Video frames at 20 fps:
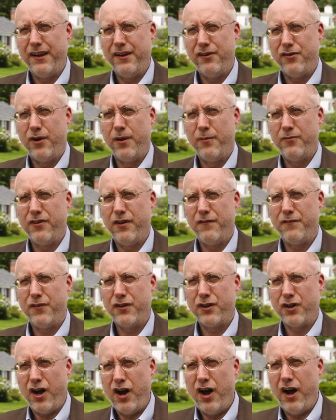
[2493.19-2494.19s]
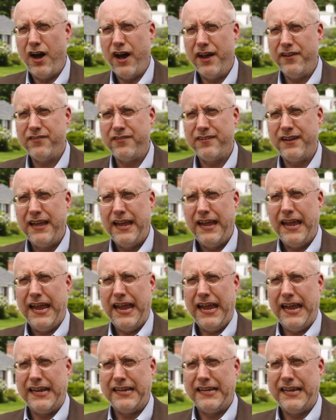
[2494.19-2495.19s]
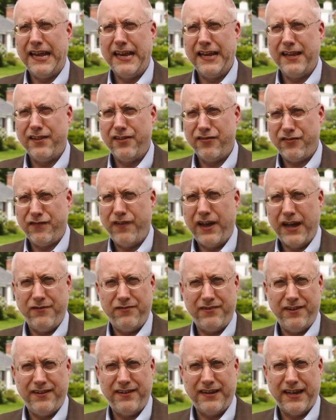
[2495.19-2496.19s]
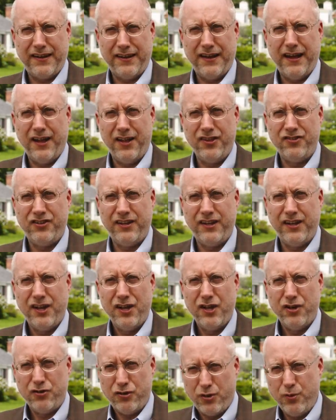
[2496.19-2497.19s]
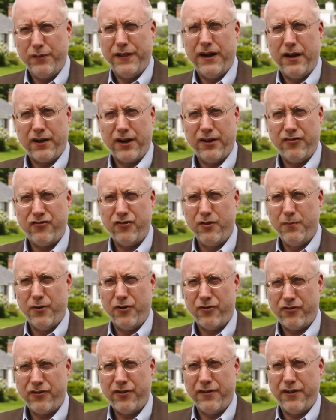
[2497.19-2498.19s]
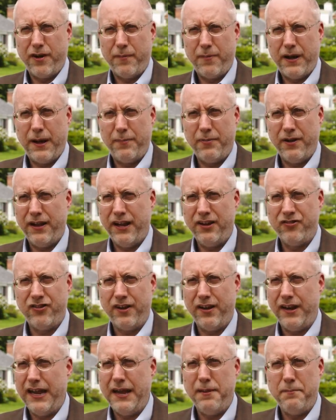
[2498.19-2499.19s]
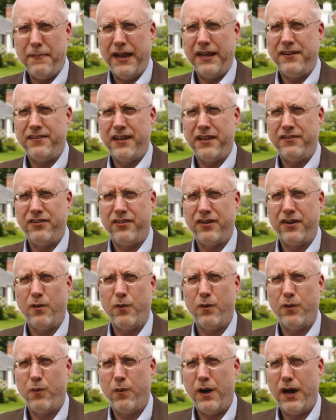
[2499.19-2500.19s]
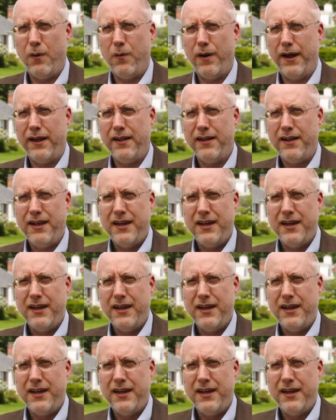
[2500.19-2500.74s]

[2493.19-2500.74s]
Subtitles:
In terms of cost and getting this 5G technology to their consumers, to their population, it makes sense to go with Huawei.